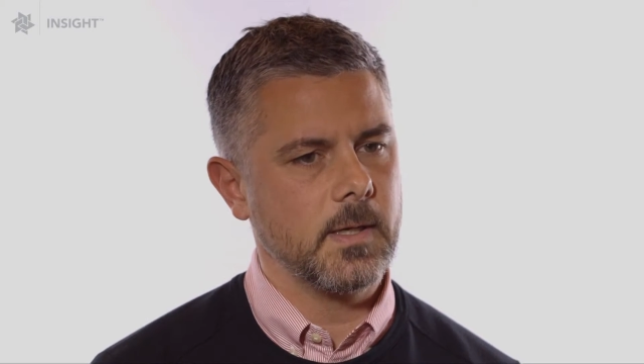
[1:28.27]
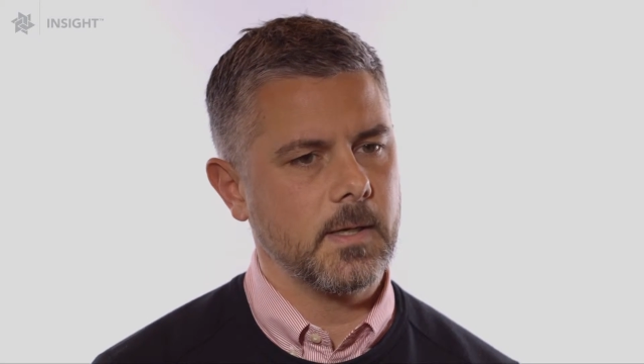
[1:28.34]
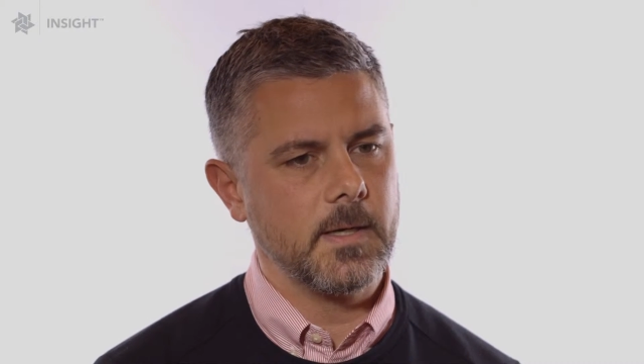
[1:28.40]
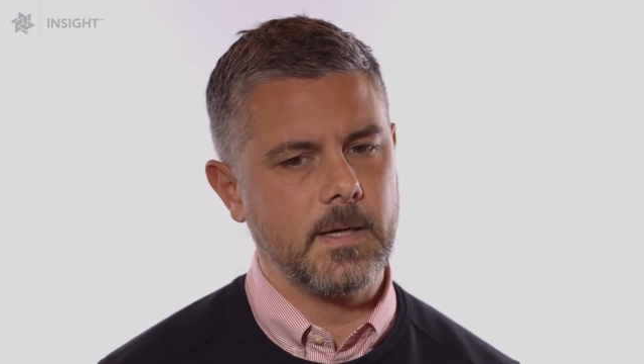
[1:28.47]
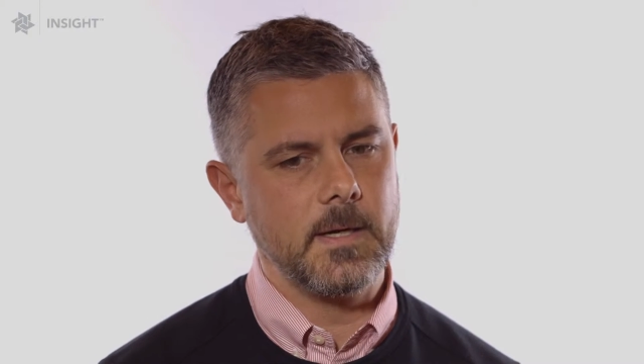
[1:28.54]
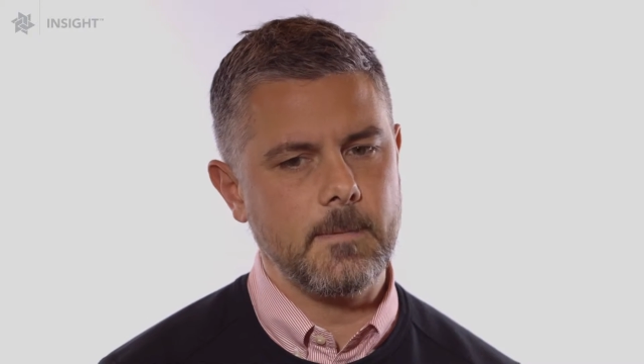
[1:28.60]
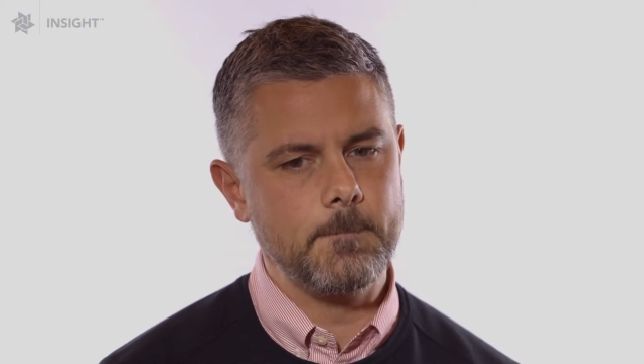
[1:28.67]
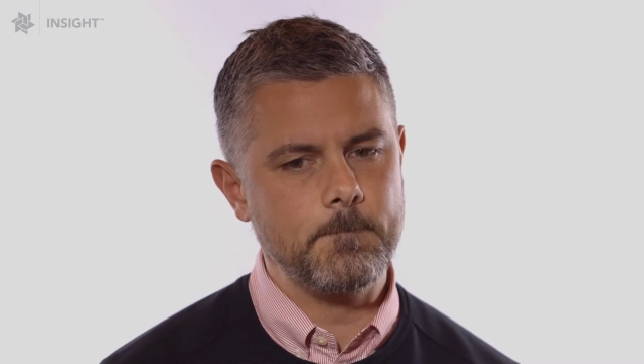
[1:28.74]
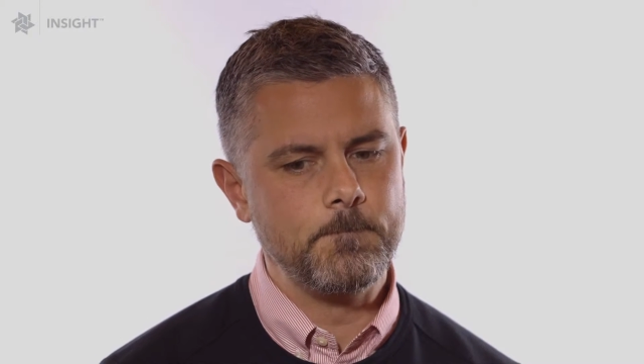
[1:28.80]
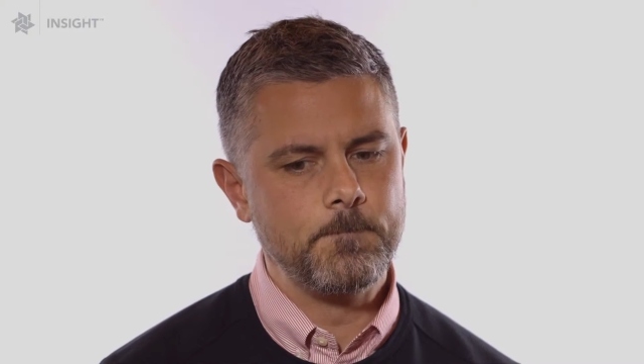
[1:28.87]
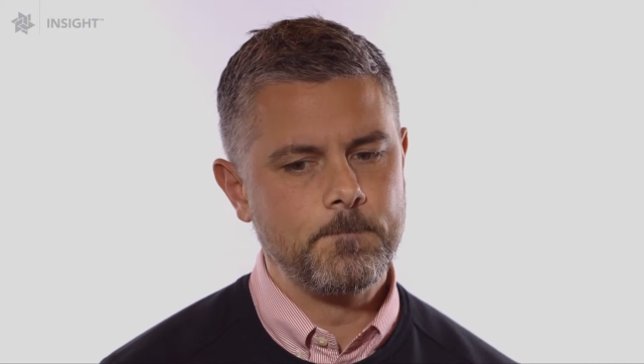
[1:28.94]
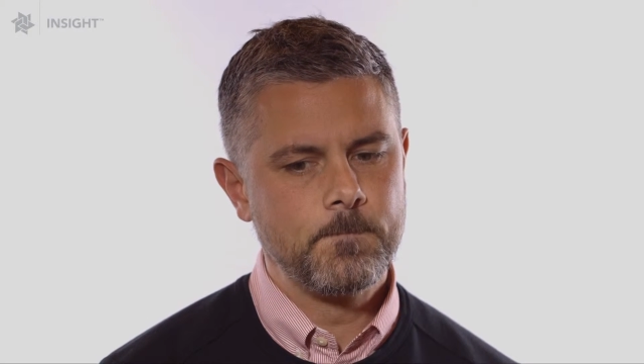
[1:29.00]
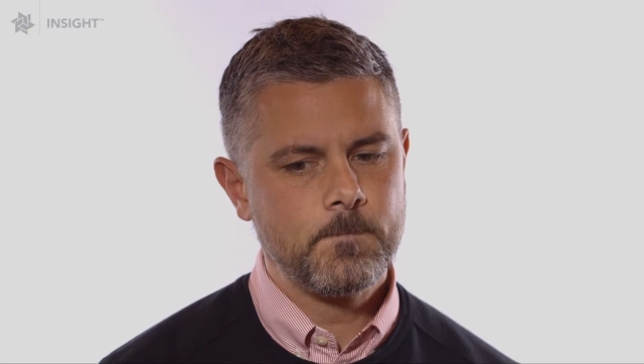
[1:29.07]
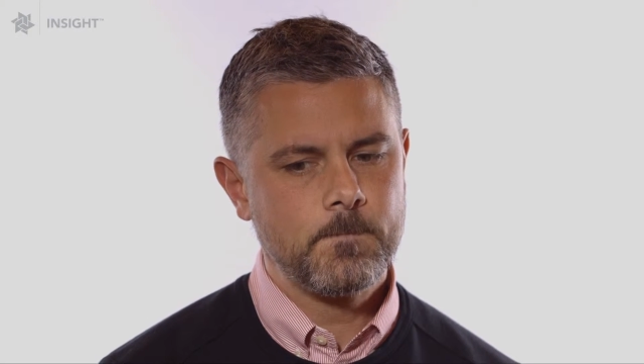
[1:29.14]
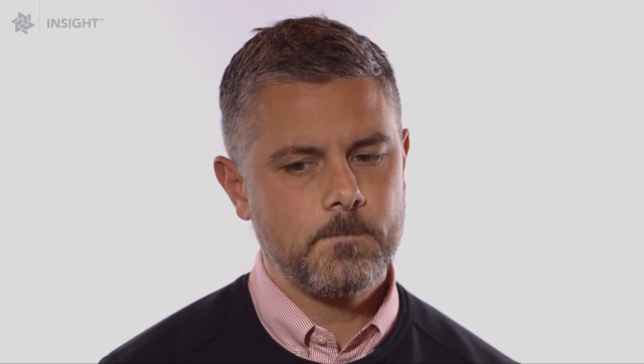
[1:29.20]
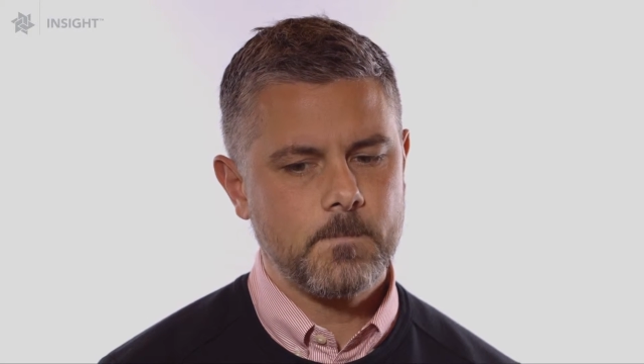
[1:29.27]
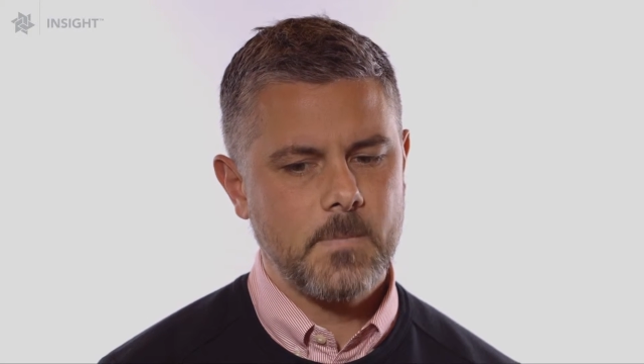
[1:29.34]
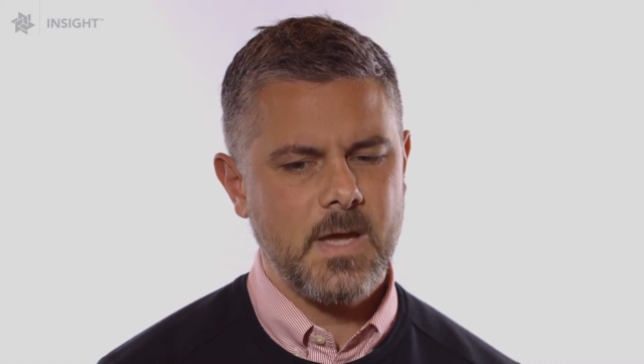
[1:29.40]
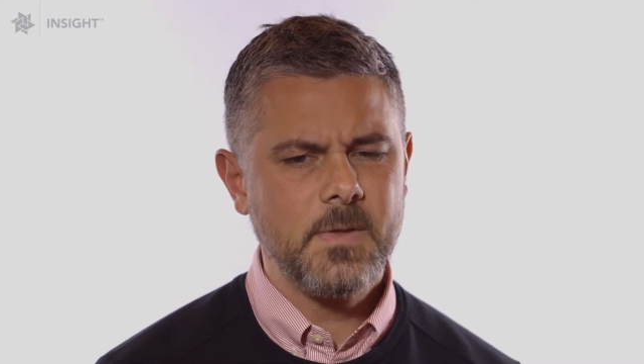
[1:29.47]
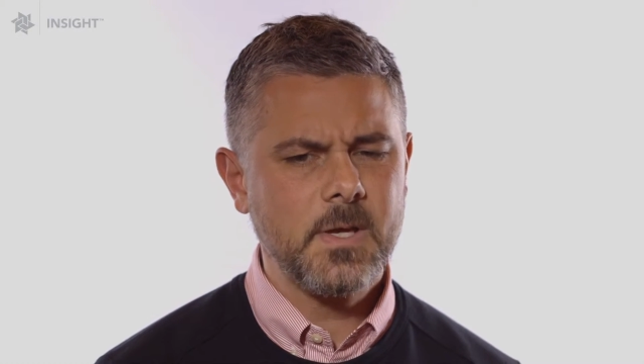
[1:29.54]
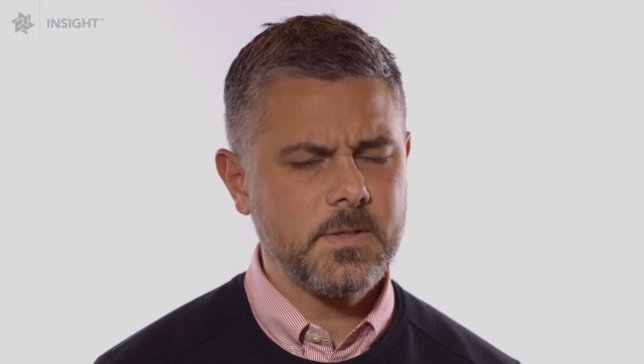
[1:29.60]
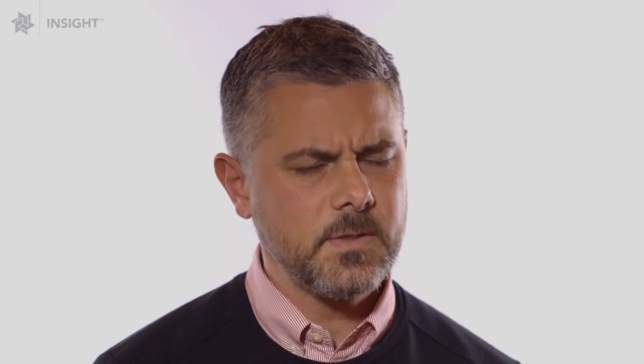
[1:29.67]

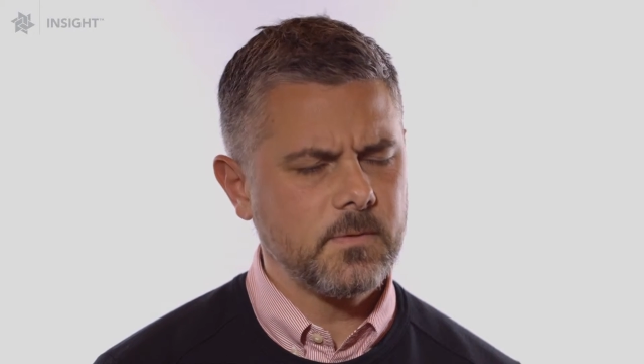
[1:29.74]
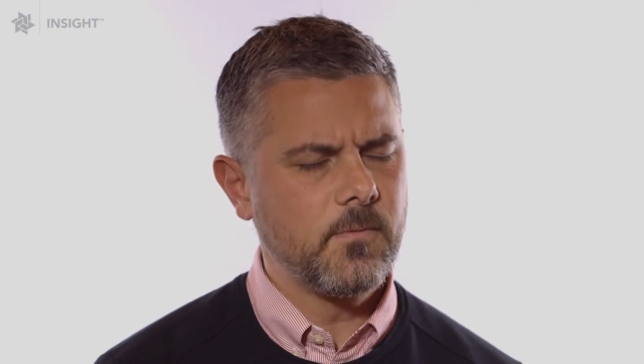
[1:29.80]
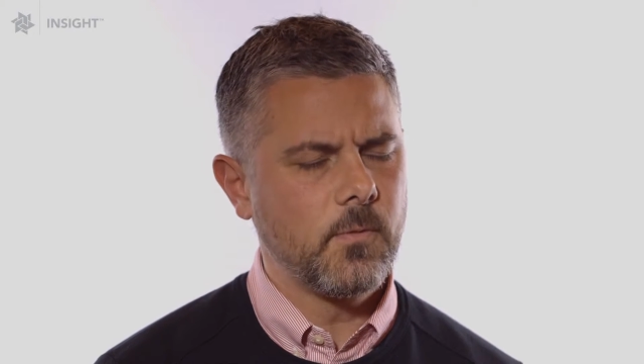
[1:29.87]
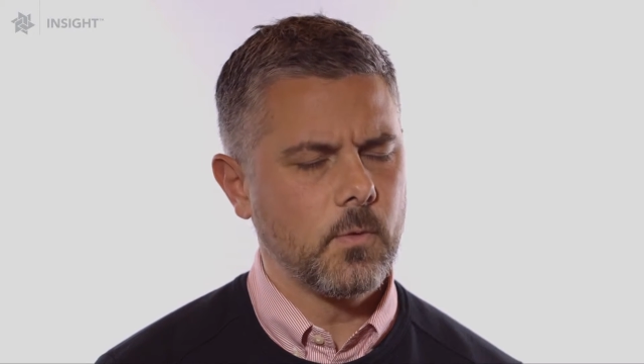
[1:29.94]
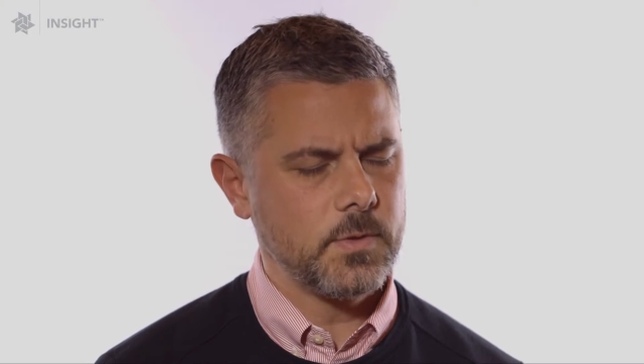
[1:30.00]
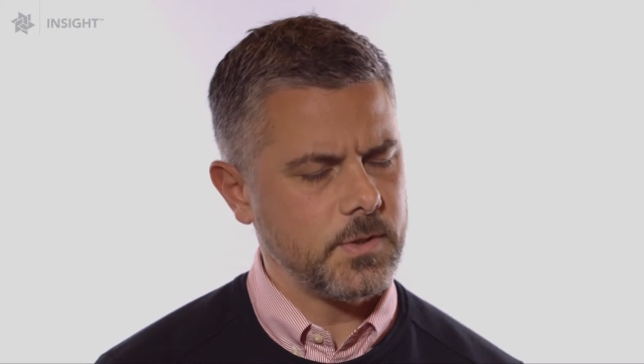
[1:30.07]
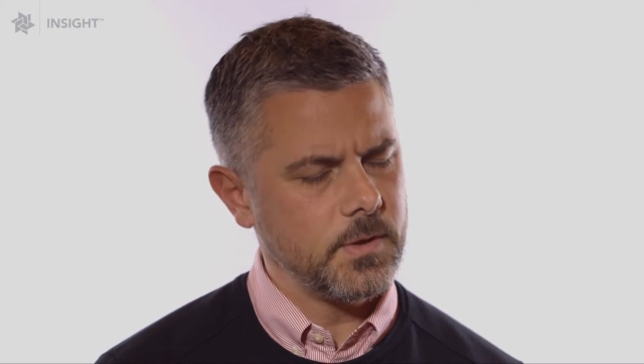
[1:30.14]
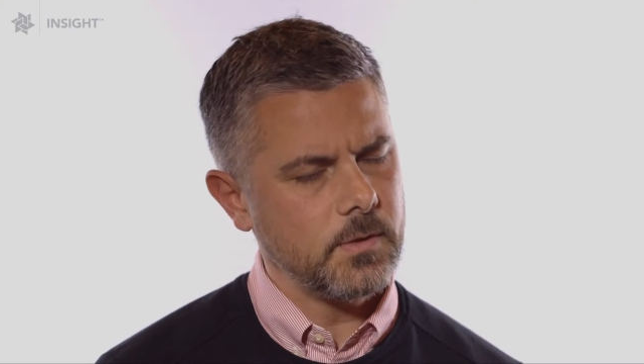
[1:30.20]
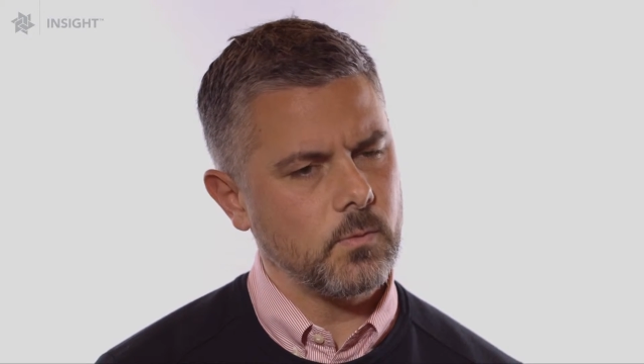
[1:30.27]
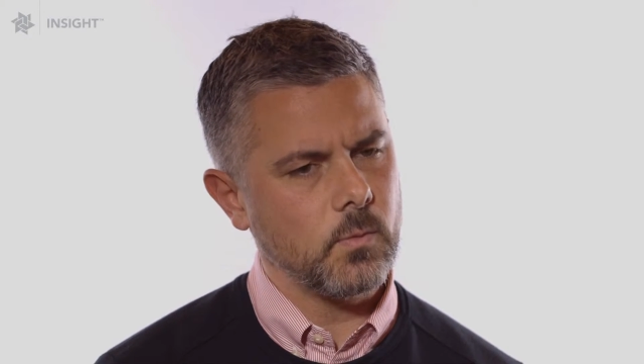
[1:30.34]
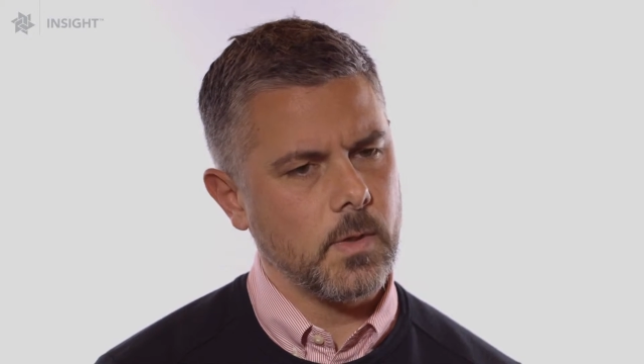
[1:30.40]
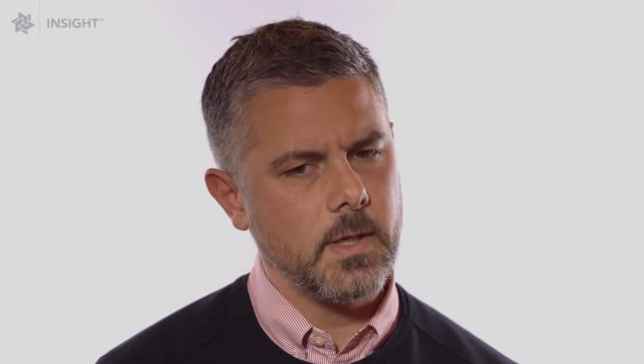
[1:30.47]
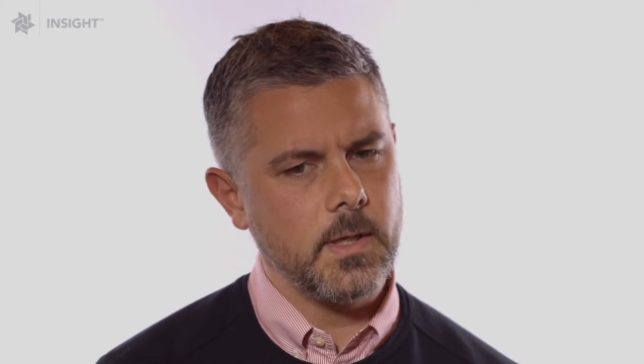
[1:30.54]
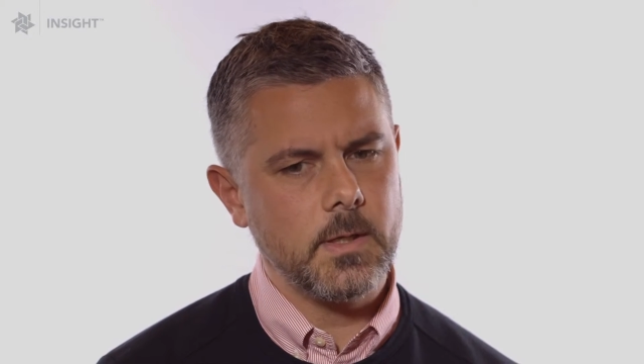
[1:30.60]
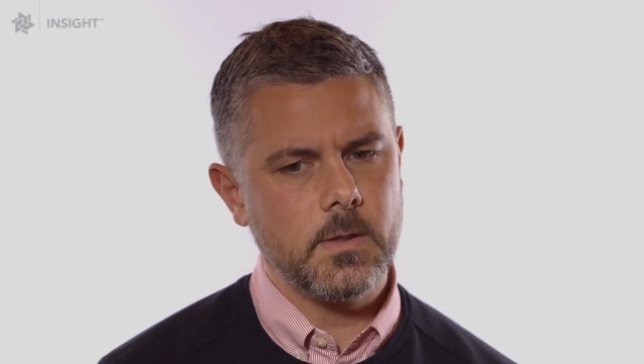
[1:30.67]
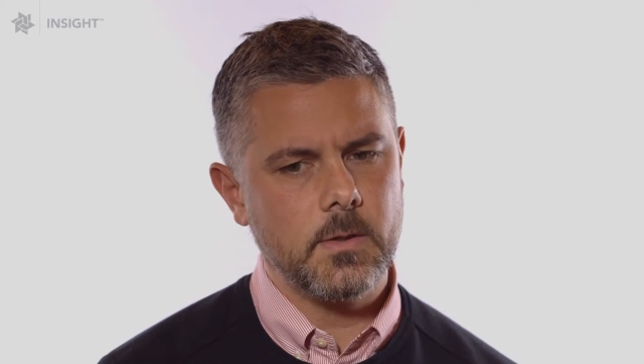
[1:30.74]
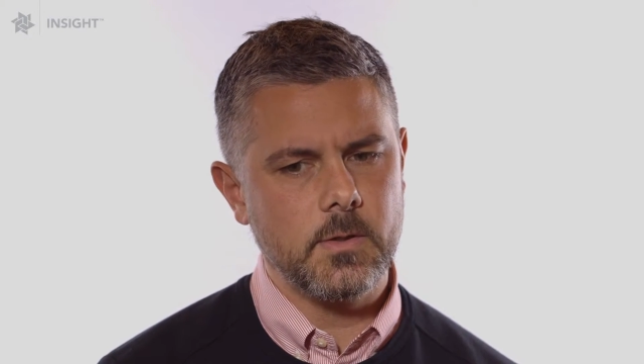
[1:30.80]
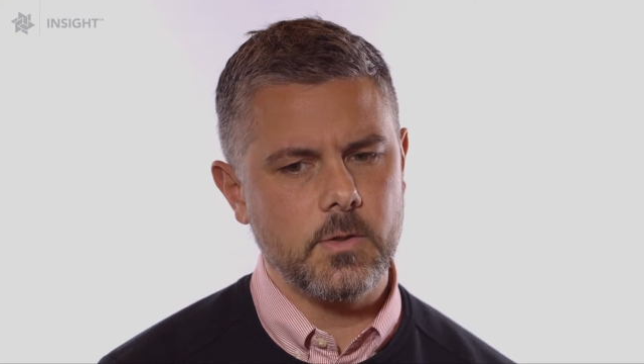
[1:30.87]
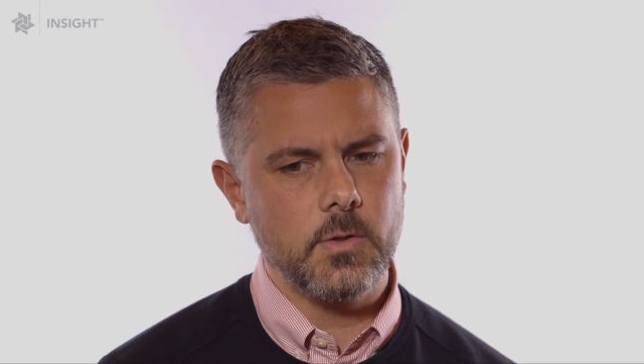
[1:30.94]
I think it's unfortunate when